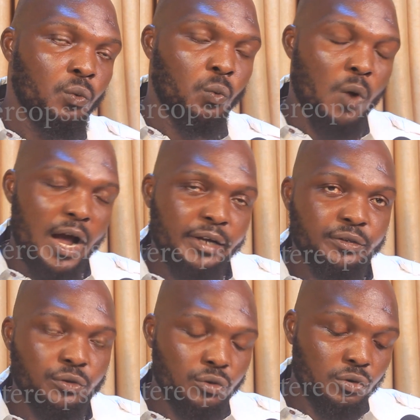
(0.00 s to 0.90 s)
Why
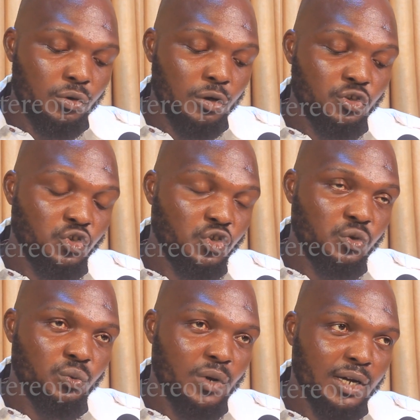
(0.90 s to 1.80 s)
do you
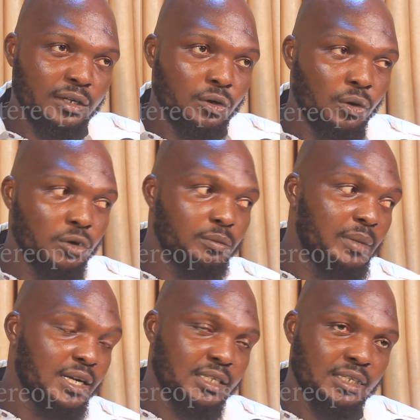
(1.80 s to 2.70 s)
continually hold
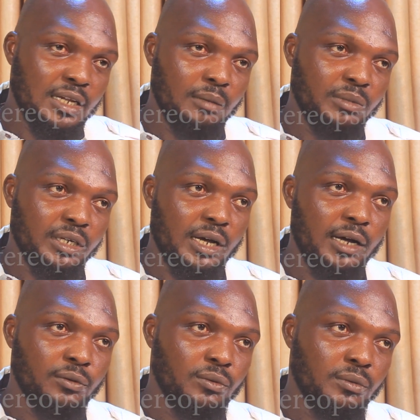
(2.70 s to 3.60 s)
Mazi Nnamdi
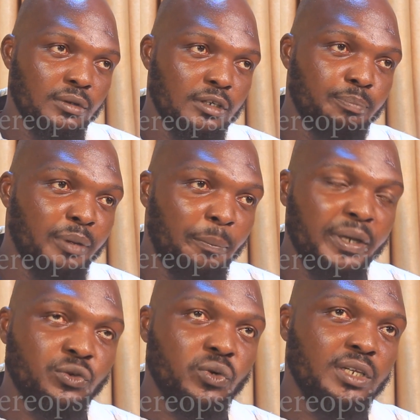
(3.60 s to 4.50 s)
Kanu in
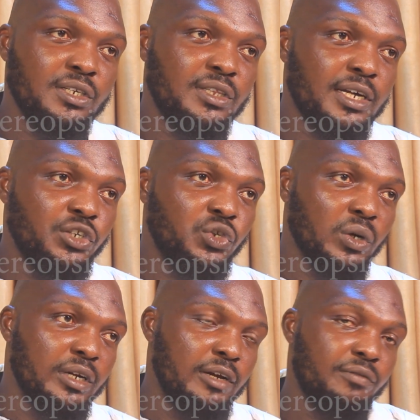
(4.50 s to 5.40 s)
perpetual
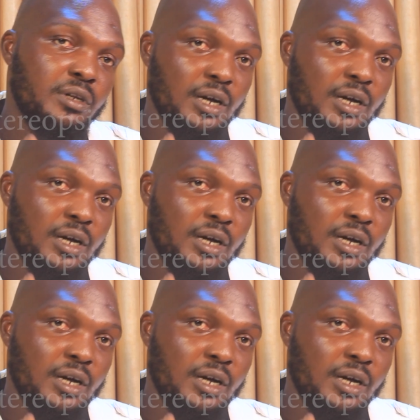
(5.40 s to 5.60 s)
detention, even